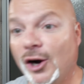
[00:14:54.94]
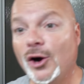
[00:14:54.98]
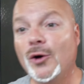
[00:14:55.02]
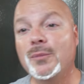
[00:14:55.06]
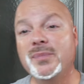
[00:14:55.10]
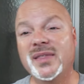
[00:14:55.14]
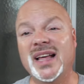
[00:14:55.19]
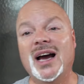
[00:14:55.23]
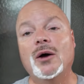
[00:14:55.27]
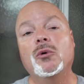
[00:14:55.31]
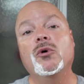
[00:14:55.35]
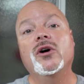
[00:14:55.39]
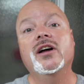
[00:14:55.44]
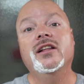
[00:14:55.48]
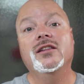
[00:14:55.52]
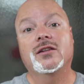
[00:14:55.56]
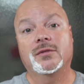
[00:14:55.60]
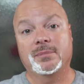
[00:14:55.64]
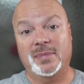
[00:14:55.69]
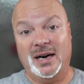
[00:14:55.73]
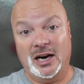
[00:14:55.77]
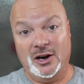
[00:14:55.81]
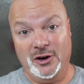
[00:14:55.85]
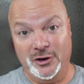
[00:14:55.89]
hope that will
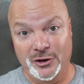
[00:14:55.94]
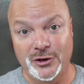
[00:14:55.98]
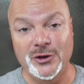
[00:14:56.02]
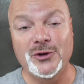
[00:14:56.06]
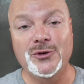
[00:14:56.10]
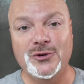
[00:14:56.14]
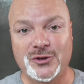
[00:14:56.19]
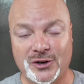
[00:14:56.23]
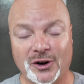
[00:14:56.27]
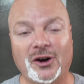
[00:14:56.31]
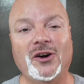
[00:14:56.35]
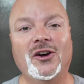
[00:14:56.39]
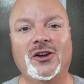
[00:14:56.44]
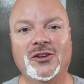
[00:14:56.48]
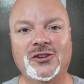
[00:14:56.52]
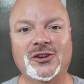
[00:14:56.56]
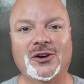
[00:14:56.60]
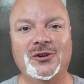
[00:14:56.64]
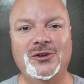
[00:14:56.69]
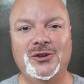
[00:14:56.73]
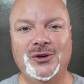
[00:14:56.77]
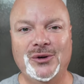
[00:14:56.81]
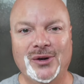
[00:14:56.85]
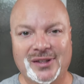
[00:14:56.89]
inspire you to
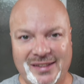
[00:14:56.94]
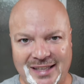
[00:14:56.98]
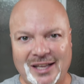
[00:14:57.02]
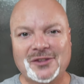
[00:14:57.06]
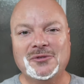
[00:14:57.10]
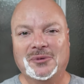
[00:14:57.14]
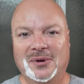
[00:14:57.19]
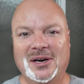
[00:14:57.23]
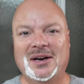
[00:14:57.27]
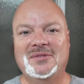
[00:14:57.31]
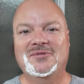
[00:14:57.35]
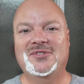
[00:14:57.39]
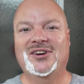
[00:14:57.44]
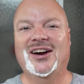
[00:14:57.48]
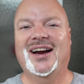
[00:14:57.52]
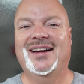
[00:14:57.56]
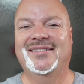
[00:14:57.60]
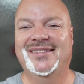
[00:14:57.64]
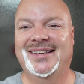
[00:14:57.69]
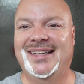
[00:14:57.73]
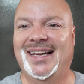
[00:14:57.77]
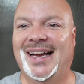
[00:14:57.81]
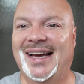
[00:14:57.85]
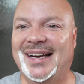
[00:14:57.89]
also do it. That's what I'm
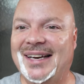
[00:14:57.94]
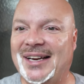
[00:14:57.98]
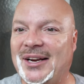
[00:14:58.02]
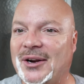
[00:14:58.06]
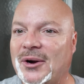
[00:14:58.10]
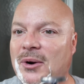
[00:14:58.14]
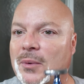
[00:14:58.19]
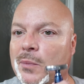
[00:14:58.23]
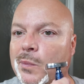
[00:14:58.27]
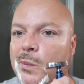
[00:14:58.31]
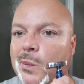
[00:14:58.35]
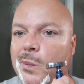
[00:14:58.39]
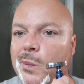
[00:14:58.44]
driving at here.